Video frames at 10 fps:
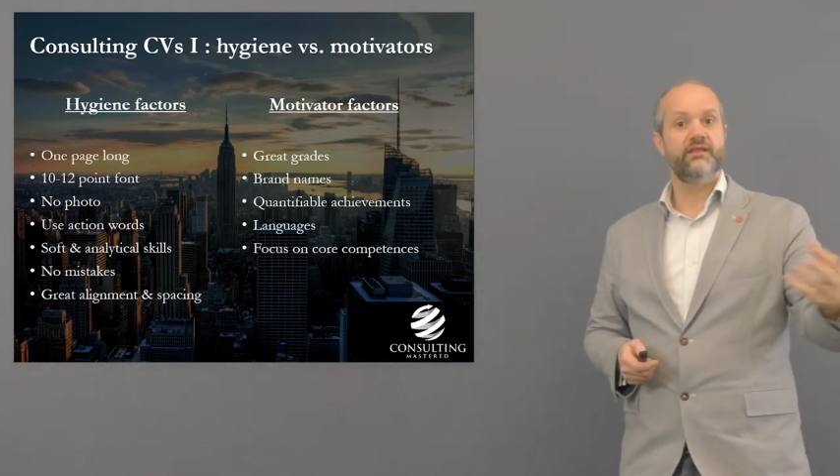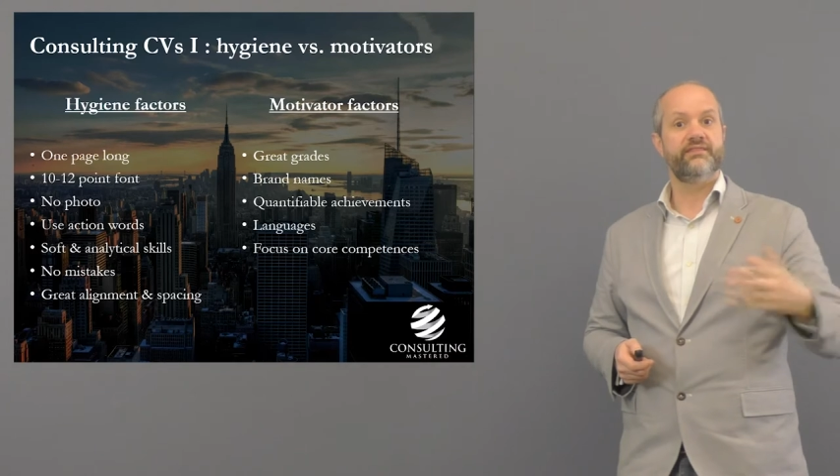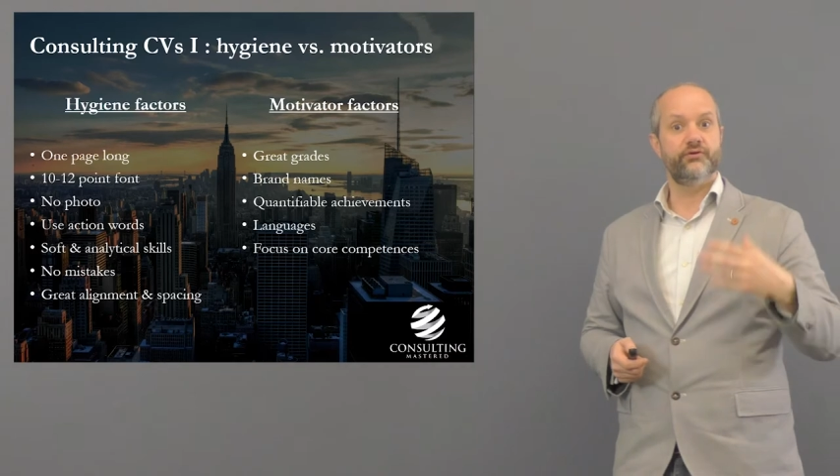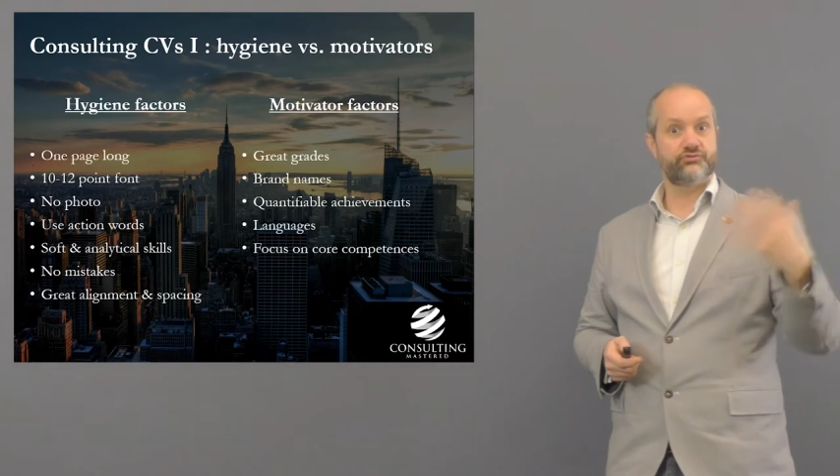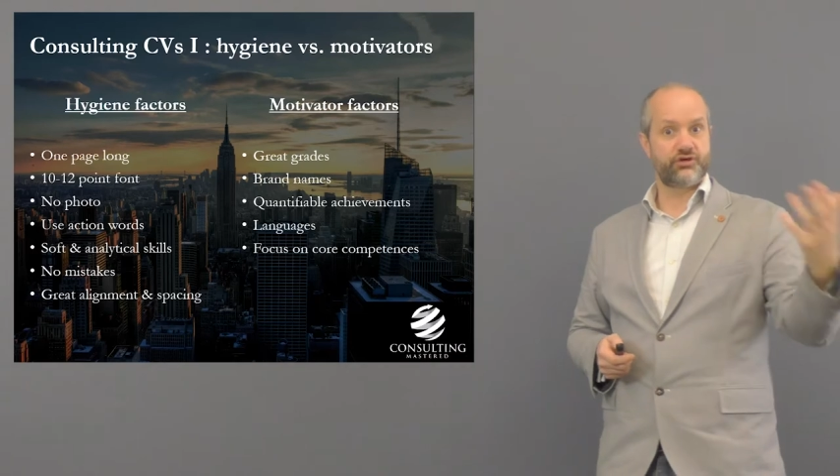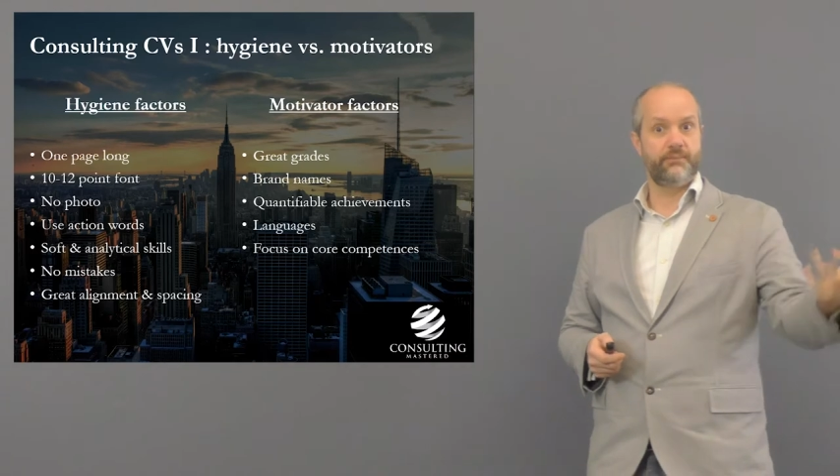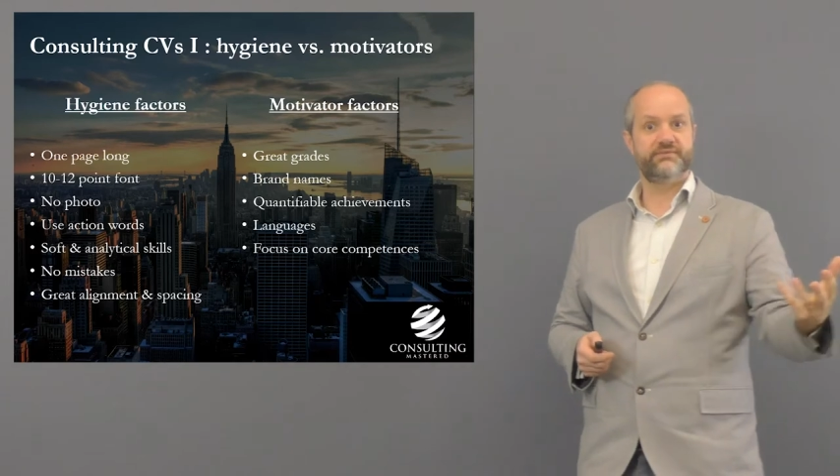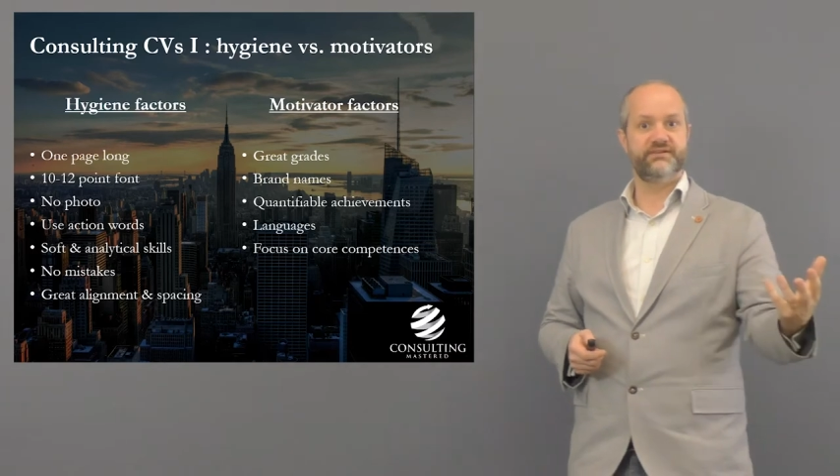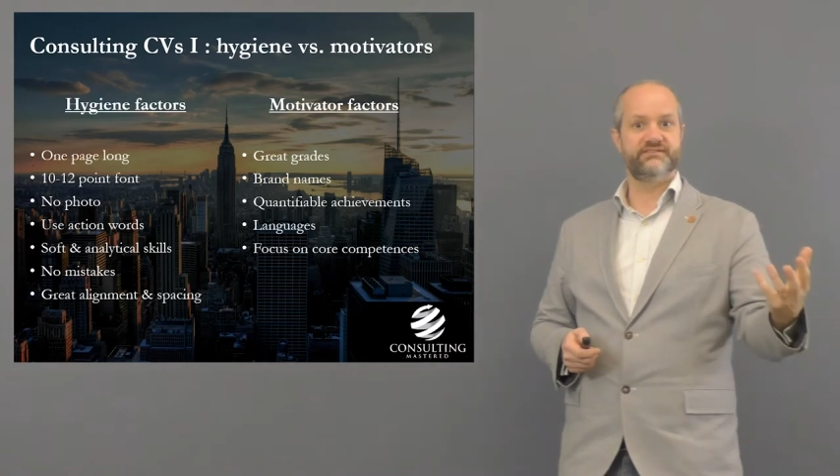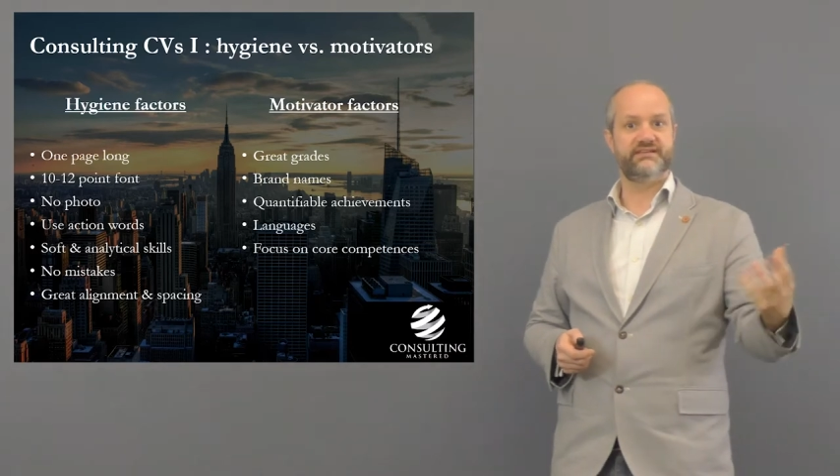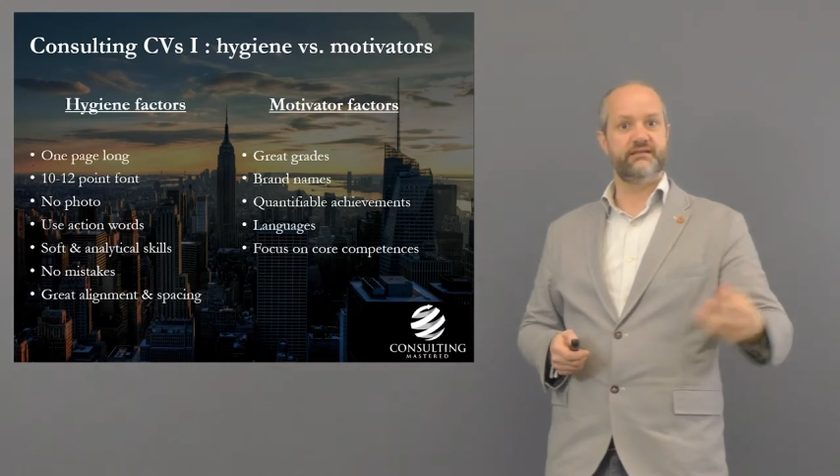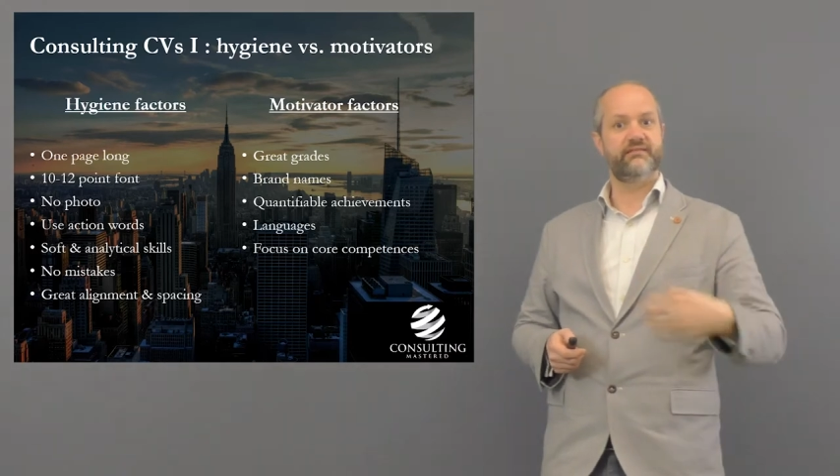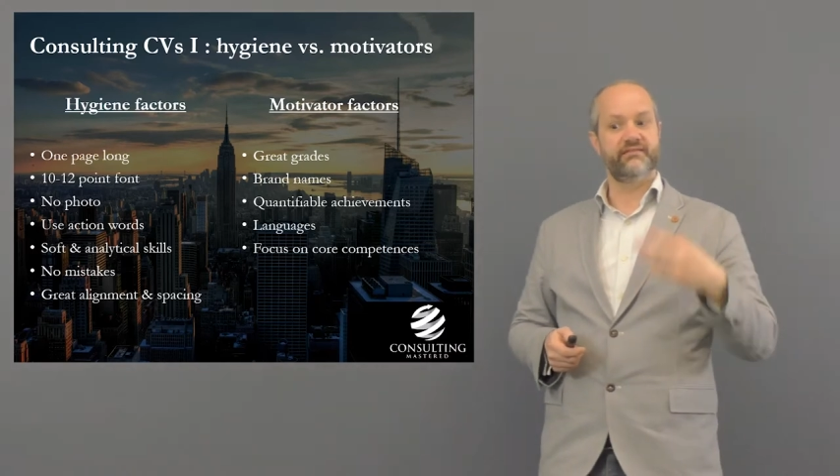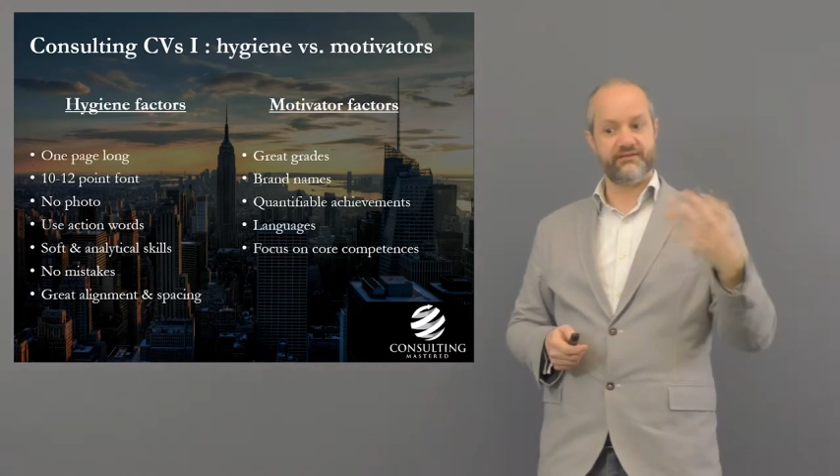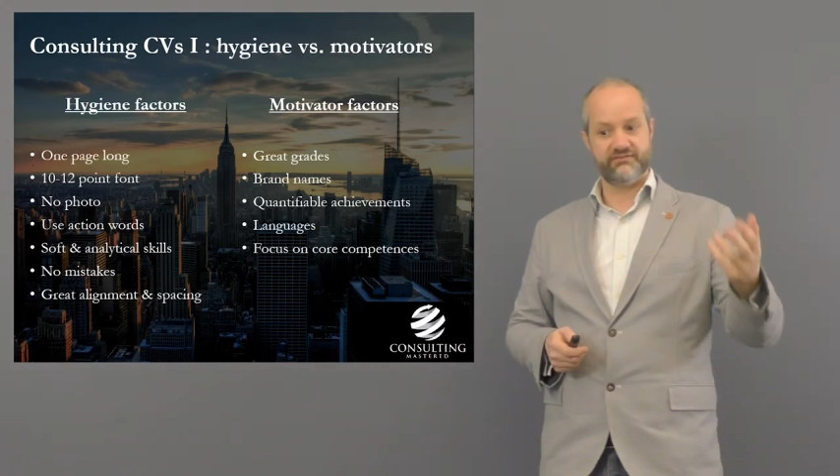those competencies,
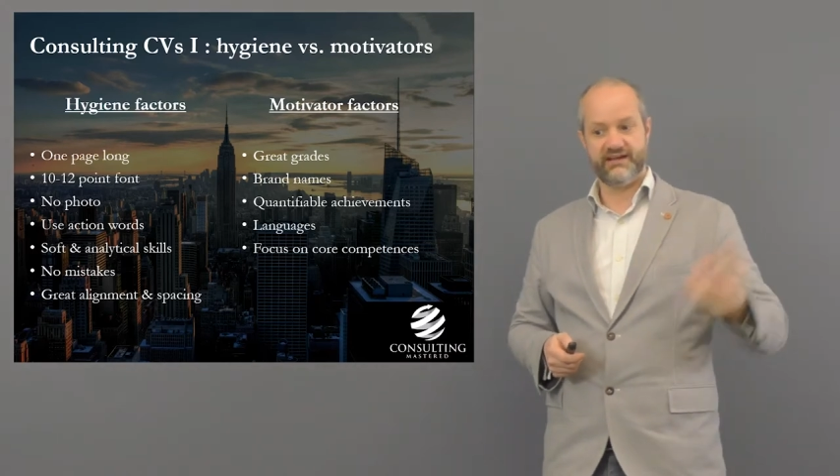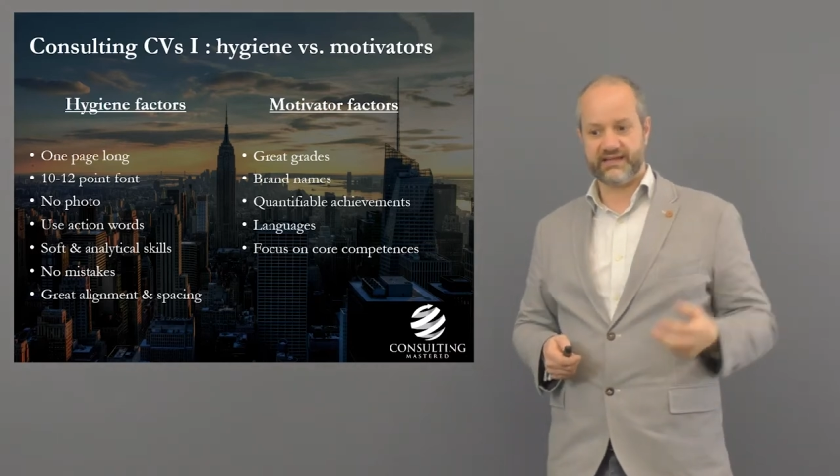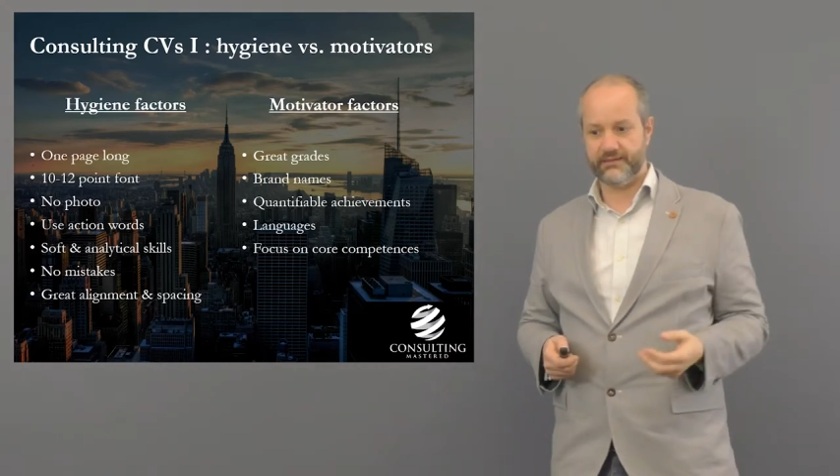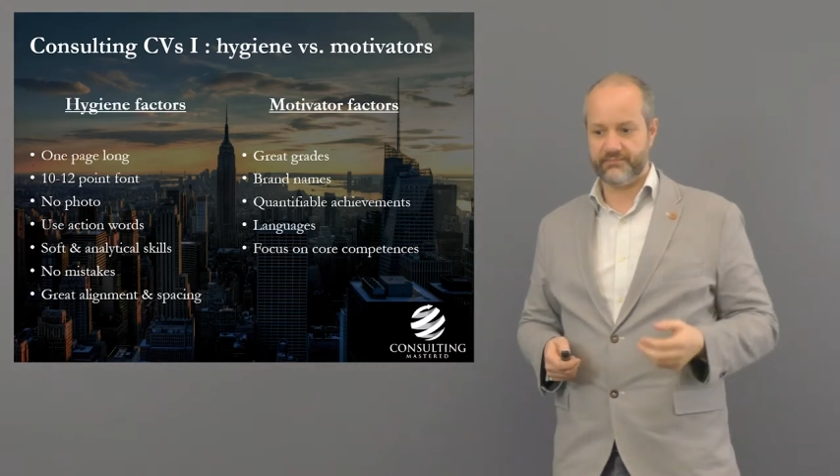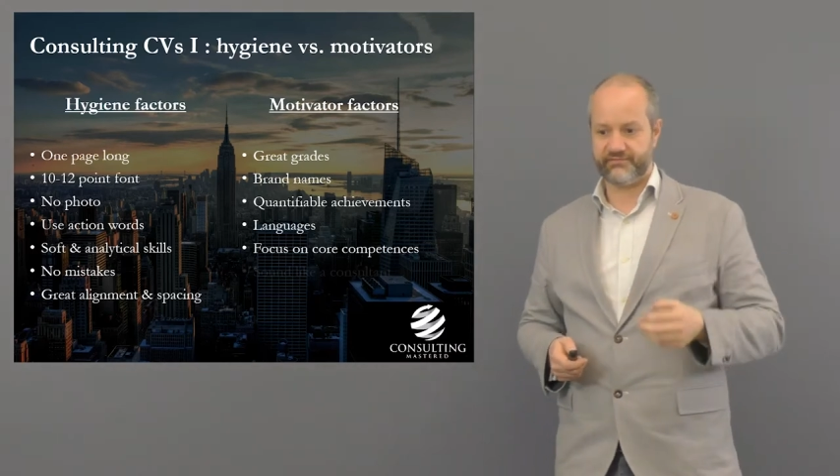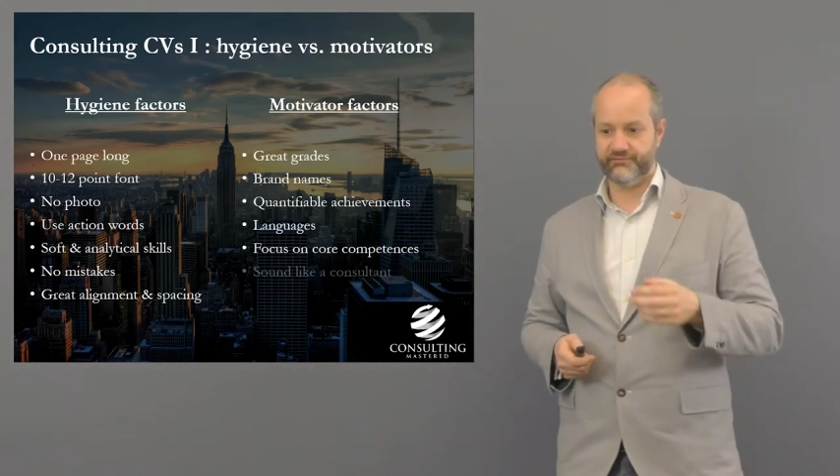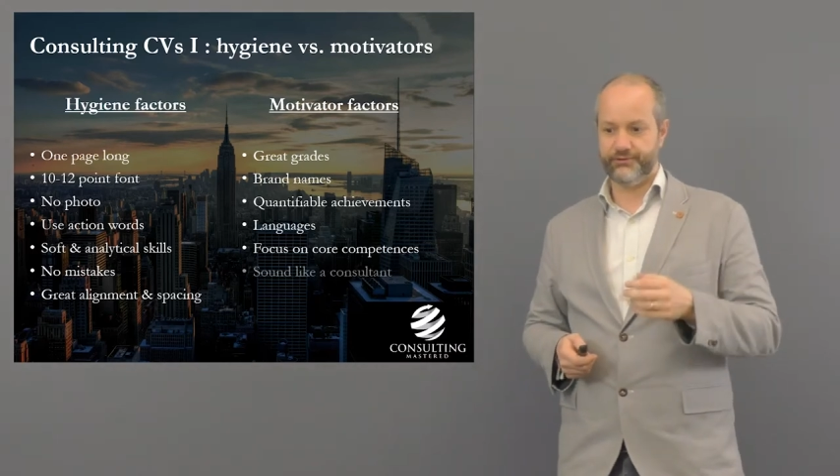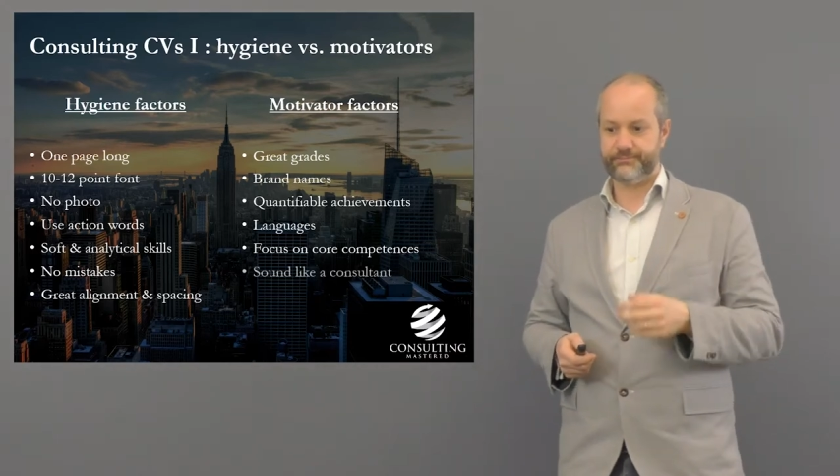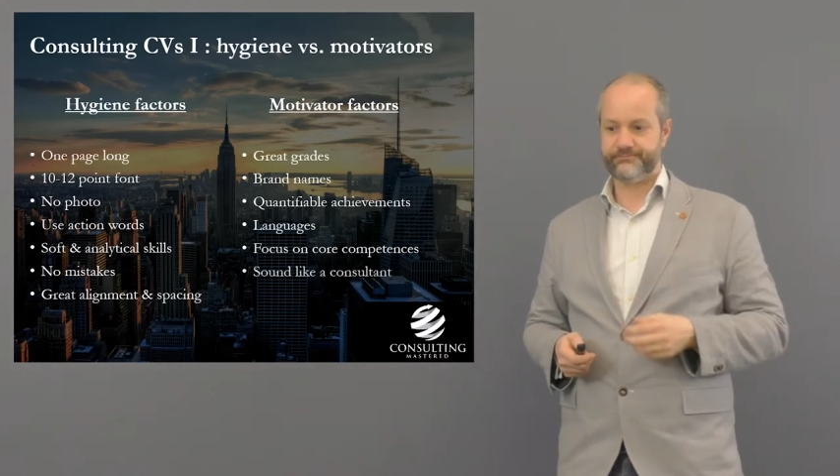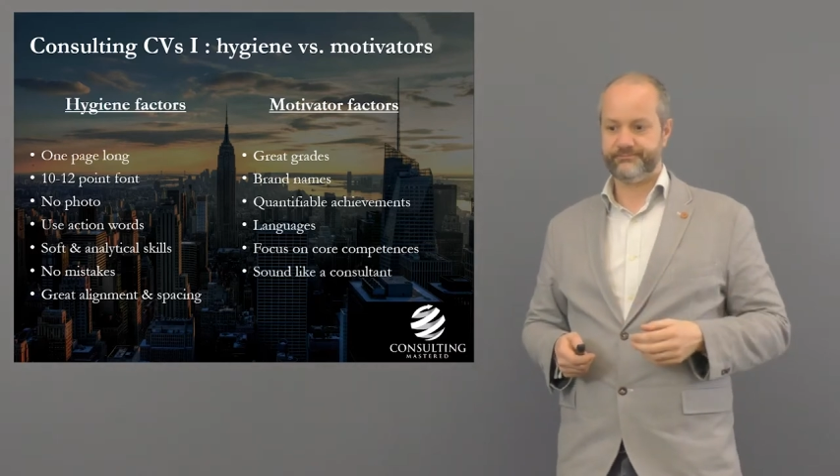that they really come through.